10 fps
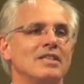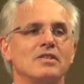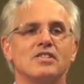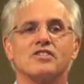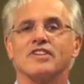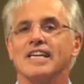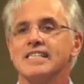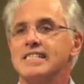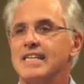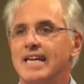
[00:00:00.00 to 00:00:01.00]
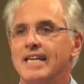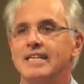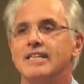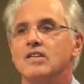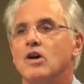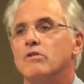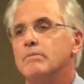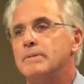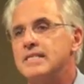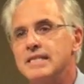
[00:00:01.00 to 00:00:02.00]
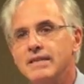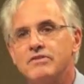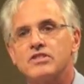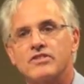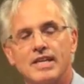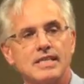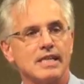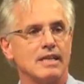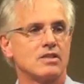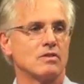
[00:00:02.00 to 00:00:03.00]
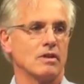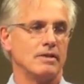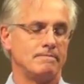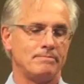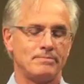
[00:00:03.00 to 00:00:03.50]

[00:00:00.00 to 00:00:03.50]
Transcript: to stress and over-perceive stress and so on.